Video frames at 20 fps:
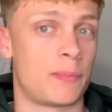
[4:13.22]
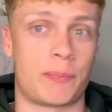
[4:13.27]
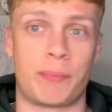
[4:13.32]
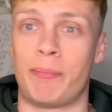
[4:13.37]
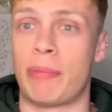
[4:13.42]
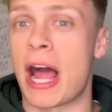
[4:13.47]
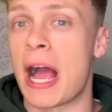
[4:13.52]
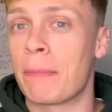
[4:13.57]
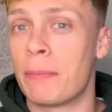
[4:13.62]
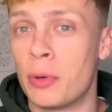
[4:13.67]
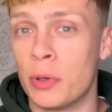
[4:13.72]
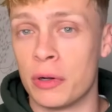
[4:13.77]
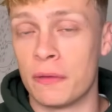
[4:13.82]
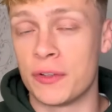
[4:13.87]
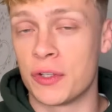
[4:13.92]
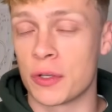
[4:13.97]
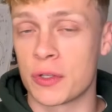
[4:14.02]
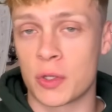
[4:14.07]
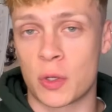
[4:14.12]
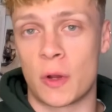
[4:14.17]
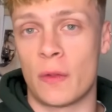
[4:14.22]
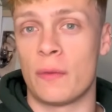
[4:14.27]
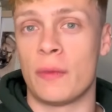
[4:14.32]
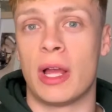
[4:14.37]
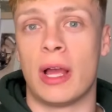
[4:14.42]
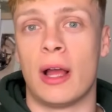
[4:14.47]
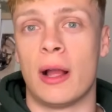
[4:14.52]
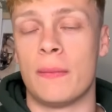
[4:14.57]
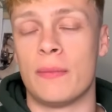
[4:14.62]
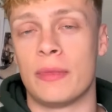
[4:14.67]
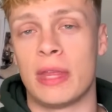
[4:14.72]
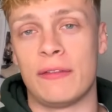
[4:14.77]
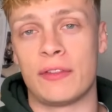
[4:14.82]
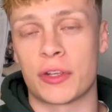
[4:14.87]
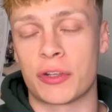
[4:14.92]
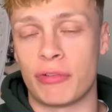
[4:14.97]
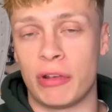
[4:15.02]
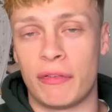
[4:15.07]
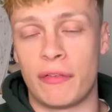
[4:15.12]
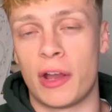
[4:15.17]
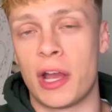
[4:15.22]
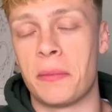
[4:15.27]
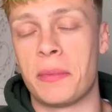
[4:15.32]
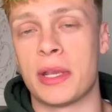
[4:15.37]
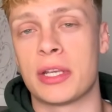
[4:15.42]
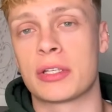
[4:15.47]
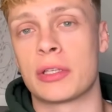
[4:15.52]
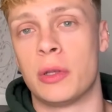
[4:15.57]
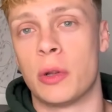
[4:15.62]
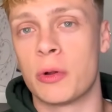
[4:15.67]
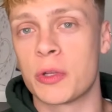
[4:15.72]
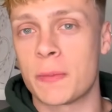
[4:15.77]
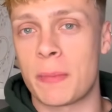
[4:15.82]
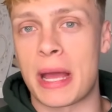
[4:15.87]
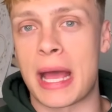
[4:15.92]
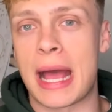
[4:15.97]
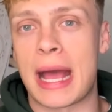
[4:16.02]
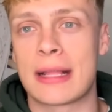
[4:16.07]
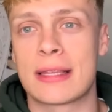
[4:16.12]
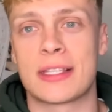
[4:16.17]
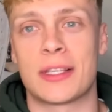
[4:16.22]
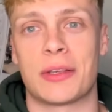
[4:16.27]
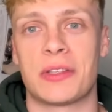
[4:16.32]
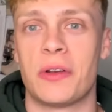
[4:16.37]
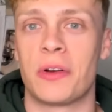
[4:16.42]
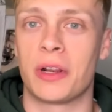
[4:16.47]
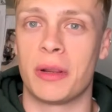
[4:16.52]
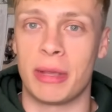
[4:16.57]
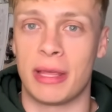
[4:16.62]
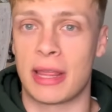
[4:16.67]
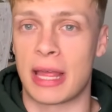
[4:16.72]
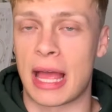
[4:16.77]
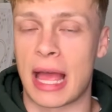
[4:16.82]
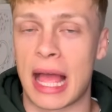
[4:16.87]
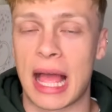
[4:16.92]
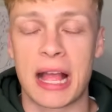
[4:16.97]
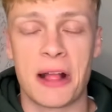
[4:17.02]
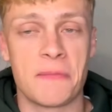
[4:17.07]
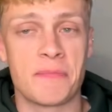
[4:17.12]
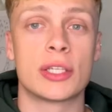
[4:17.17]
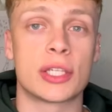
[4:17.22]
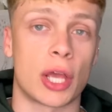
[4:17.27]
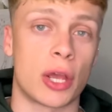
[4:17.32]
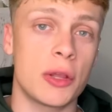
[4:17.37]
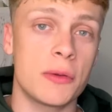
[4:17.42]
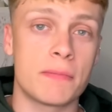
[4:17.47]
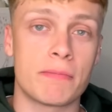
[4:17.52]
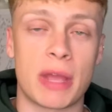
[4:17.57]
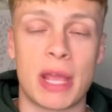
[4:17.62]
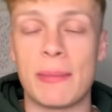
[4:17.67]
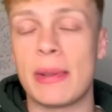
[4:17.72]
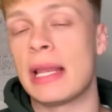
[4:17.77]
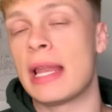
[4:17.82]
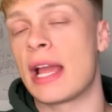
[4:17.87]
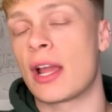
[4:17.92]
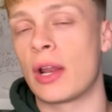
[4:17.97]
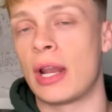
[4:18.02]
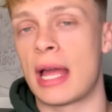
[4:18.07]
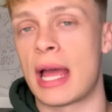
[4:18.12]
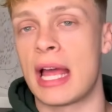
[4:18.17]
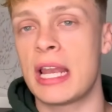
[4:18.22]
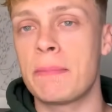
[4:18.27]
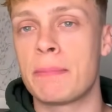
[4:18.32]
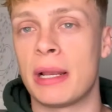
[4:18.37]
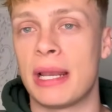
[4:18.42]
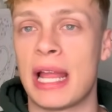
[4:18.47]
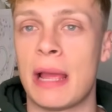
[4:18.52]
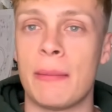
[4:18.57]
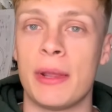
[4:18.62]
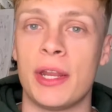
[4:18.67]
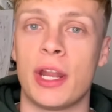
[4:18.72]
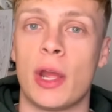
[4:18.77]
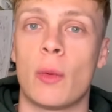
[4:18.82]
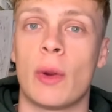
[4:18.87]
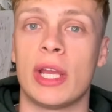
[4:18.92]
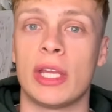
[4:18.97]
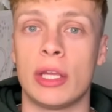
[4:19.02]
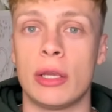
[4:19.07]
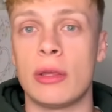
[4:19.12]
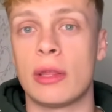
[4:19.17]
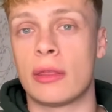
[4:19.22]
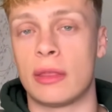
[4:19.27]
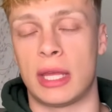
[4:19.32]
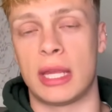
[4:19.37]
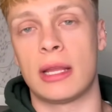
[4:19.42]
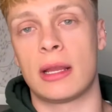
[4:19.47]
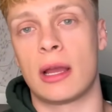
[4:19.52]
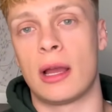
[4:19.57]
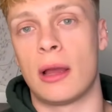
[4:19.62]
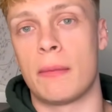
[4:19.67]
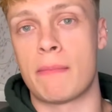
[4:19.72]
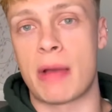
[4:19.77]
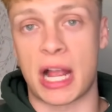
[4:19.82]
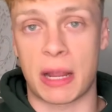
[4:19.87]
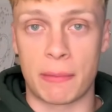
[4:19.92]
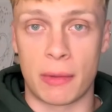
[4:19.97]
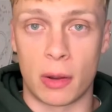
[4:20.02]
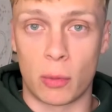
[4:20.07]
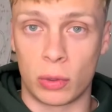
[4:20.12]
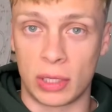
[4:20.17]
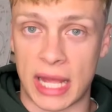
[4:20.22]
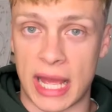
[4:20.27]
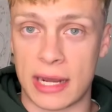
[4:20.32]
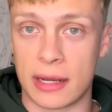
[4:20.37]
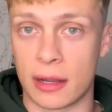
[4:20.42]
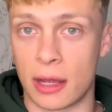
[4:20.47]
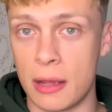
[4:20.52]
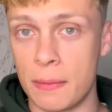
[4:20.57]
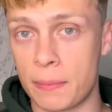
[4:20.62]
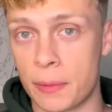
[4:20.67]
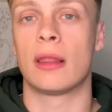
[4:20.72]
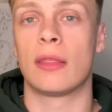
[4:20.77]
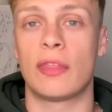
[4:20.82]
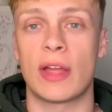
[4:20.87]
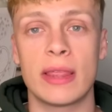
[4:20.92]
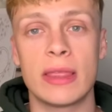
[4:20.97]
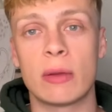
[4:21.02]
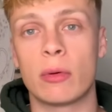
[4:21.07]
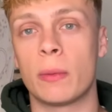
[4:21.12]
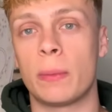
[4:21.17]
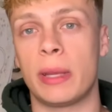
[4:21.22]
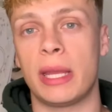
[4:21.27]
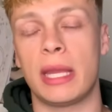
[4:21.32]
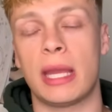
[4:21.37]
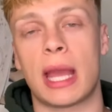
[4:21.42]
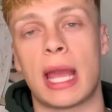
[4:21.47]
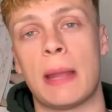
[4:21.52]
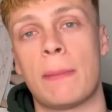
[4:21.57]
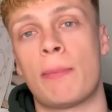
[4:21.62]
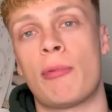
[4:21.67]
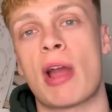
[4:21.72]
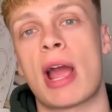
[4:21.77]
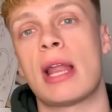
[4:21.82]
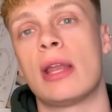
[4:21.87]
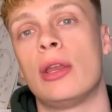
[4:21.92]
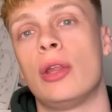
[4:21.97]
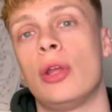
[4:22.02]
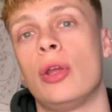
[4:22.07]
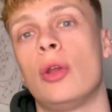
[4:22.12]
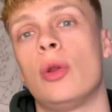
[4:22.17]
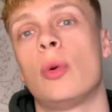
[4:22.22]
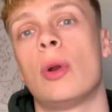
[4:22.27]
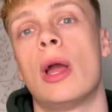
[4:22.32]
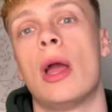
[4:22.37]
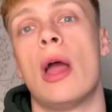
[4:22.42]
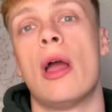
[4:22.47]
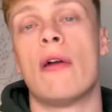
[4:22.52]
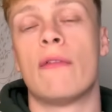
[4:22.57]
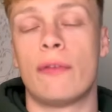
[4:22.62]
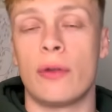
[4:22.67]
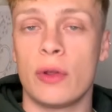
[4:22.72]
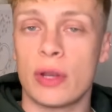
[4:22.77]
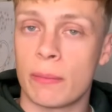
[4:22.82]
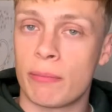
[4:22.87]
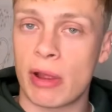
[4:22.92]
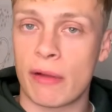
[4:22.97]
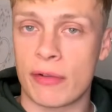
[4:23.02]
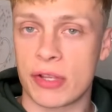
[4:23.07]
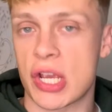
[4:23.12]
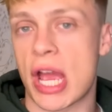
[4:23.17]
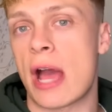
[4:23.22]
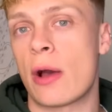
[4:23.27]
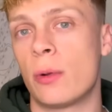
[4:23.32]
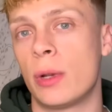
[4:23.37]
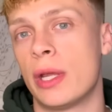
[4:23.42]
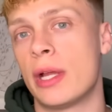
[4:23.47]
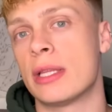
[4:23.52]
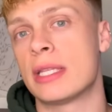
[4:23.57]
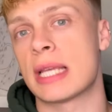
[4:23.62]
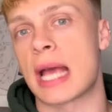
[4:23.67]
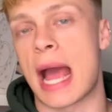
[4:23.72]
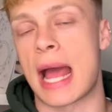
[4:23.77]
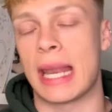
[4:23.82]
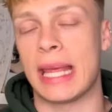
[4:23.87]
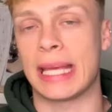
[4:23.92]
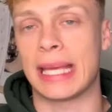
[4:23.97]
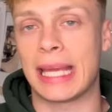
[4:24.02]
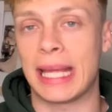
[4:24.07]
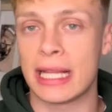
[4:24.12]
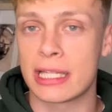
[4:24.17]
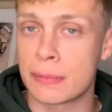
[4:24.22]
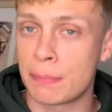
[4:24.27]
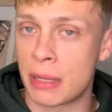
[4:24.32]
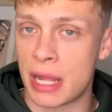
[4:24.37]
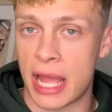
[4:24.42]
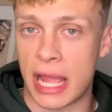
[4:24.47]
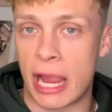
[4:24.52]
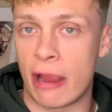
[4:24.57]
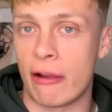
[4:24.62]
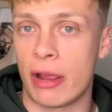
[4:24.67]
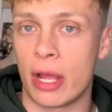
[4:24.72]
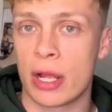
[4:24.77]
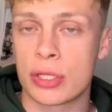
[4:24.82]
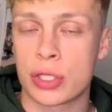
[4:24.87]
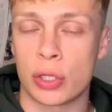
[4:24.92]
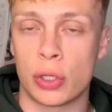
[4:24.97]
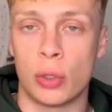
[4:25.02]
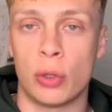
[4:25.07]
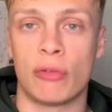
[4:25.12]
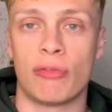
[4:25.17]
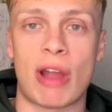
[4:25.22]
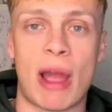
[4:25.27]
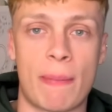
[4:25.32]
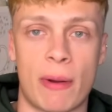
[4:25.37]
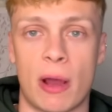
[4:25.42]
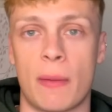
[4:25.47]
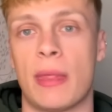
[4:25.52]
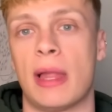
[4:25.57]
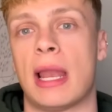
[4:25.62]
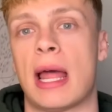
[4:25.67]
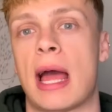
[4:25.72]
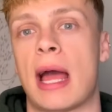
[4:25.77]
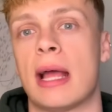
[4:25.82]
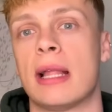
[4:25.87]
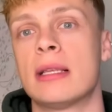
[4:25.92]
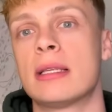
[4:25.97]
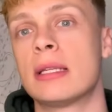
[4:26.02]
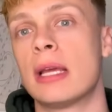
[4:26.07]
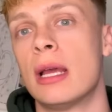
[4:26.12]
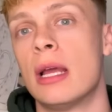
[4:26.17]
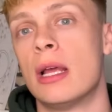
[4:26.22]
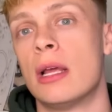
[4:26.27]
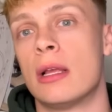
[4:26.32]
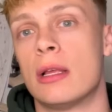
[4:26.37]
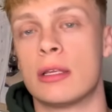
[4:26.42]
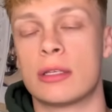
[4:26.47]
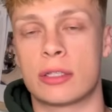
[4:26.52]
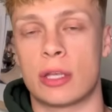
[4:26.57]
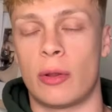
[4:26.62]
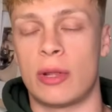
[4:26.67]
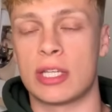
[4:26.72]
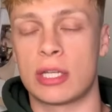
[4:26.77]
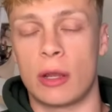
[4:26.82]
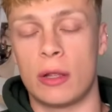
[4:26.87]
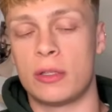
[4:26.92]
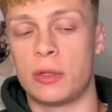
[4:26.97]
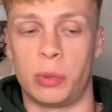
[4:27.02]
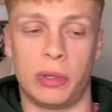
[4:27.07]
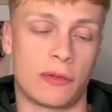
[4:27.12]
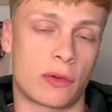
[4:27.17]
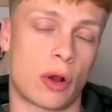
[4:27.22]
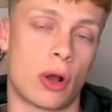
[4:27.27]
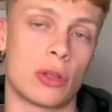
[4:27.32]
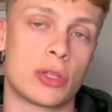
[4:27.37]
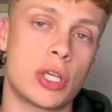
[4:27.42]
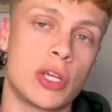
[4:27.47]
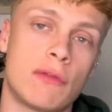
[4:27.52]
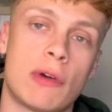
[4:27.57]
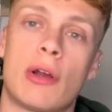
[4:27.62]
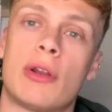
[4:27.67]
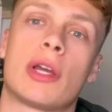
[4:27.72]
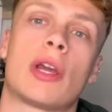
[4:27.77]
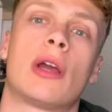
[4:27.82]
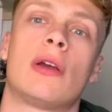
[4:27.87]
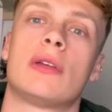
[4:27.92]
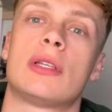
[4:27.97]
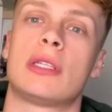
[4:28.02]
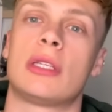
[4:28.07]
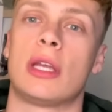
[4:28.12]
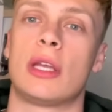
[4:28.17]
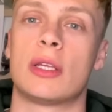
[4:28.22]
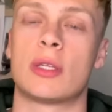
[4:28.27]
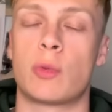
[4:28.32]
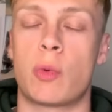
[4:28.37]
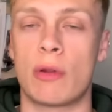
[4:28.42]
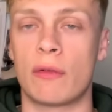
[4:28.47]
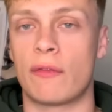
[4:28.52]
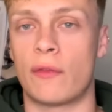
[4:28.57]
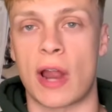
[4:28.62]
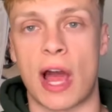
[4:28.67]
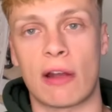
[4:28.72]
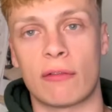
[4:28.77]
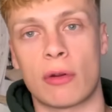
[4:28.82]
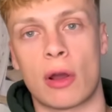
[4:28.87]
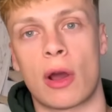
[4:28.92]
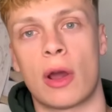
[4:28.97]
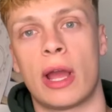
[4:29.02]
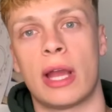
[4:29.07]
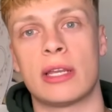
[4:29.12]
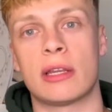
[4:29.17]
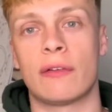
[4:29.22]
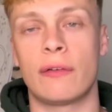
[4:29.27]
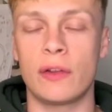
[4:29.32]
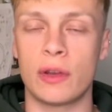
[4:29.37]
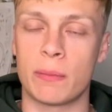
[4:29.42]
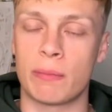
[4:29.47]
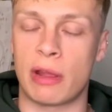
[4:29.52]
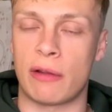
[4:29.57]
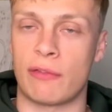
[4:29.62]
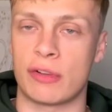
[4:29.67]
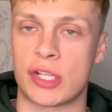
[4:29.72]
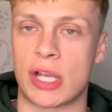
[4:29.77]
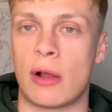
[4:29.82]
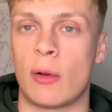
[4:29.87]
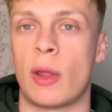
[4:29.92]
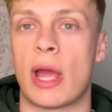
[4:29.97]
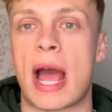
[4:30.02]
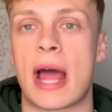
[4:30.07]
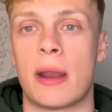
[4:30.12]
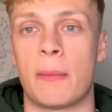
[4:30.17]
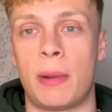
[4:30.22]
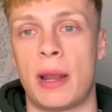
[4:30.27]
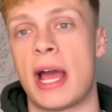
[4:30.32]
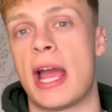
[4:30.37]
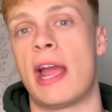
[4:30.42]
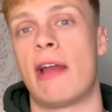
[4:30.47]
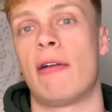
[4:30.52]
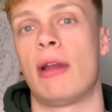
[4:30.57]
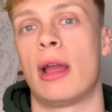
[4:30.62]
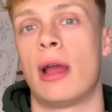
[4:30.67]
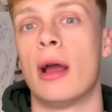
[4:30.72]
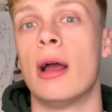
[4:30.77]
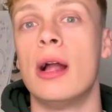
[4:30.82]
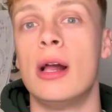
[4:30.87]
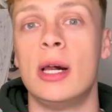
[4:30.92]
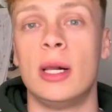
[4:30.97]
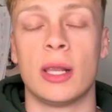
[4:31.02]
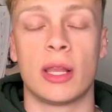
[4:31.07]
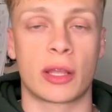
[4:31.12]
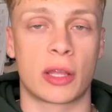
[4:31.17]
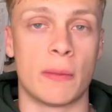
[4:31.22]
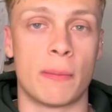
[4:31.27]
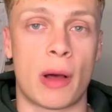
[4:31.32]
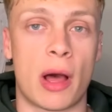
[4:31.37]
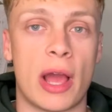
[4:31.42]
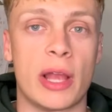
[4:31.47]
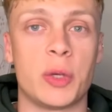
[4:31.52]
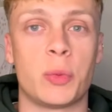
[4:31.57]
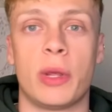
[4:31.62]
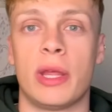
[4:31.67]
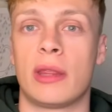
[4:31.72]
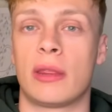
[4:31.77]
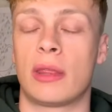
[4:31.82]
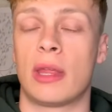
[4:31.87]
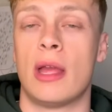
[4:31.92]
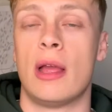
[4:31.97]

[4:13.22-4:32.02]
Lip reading: Blackpool have just got, they've just refurbished launch pads, so it's not going to be there. So maybe Legoland, but let me know where you think Magma will end up. Then there will be a brand new food and beverage outlet and a kids play area to wrap up the land. So in total, we've got 2 roller coasters, 1 flat ride, a food and beverage outlet, and a play area, combined with